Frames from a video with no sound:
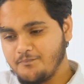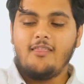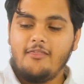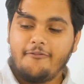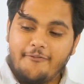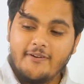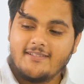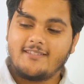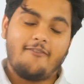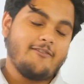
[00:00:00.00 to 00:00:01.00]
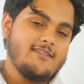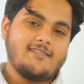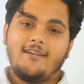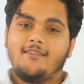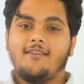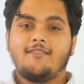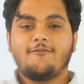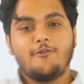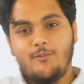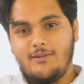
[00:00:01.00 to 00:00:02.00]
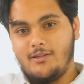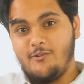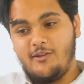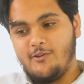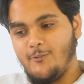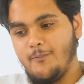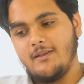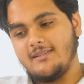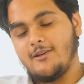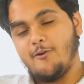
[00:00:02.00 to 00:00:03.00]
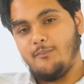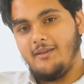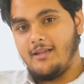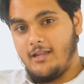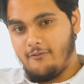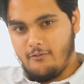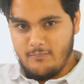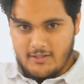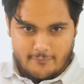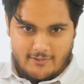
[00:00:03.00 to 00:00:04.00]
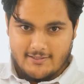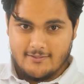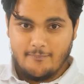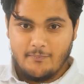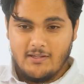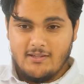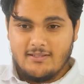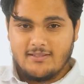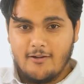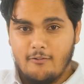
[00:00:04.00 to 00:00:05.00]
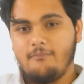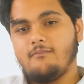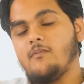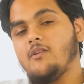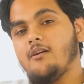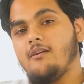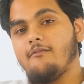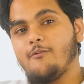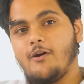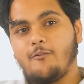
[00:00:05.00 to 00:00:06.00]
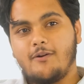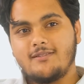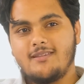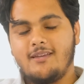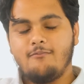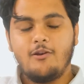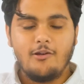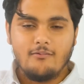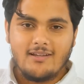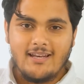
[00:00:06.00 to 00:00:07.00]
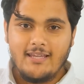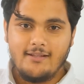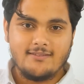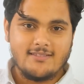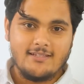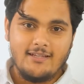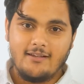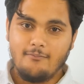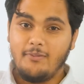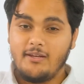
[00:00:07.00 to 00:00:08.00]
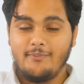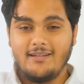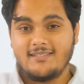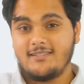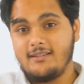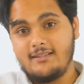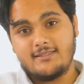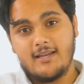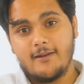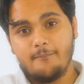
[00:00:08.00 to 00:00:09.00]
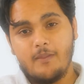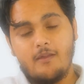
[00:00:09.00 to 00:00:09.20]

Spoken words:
The first graphic design trends for 2022 is going to be colorful minimalism. So, everyone wants a clean, sleek, minimalistic design,